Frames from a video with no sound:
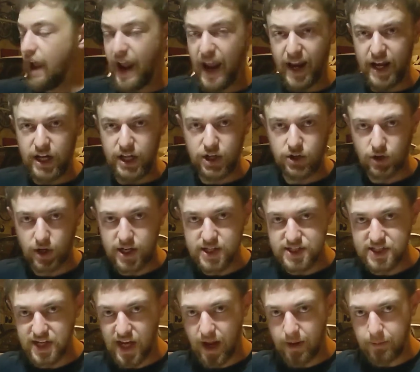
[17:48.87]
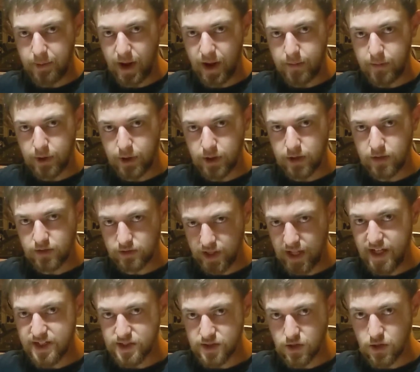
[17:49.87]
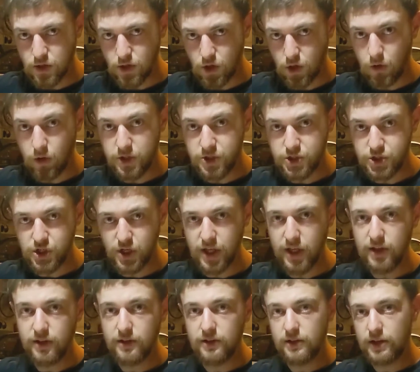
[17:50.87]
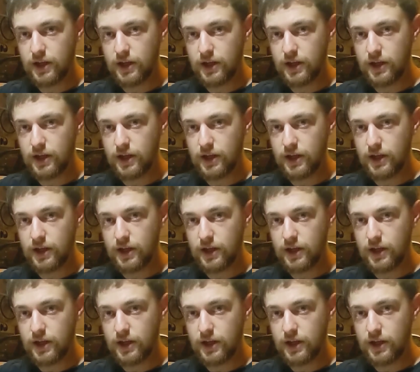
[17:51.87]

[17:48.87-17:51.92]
80 grit sandpaper, that's the gnarly shit.